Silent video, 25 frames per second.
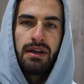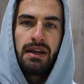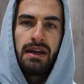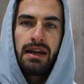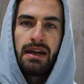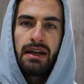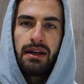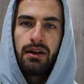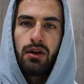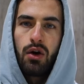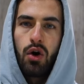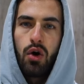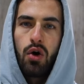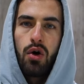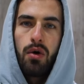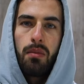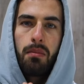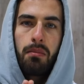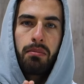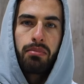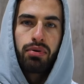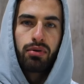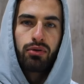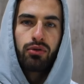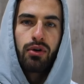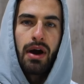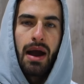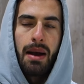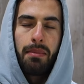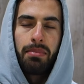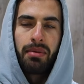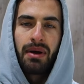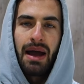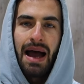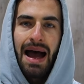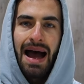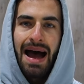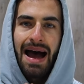eating on
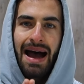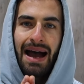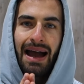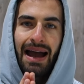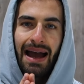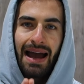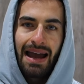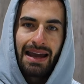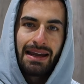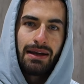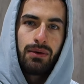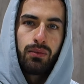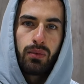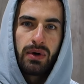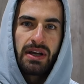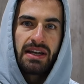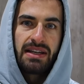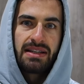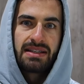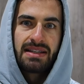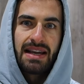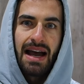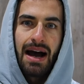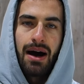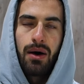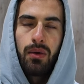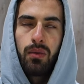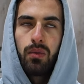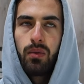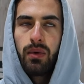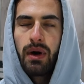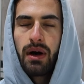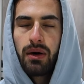prep at eight weeks out.